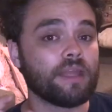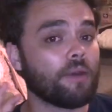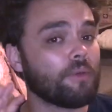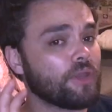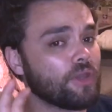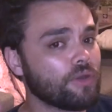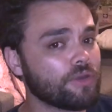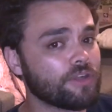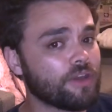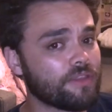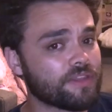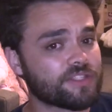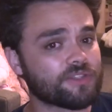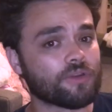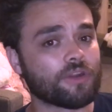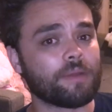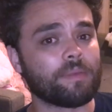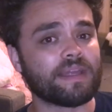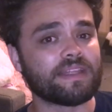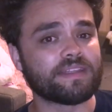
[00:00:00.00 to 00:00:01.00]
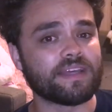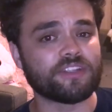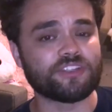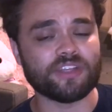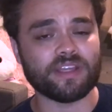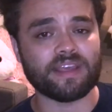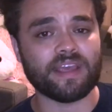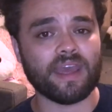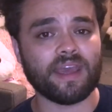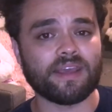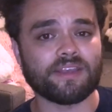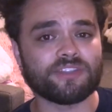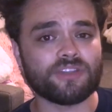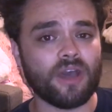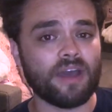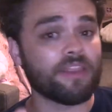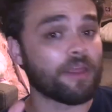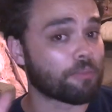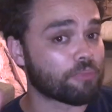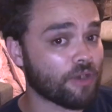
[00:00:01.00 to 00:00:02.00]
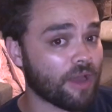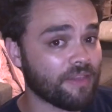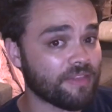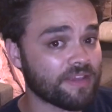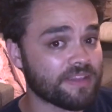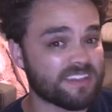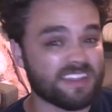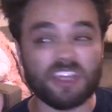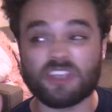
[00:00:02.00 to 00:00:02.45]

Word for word: Now, we all know the story about Deji and KSI. They're brothers.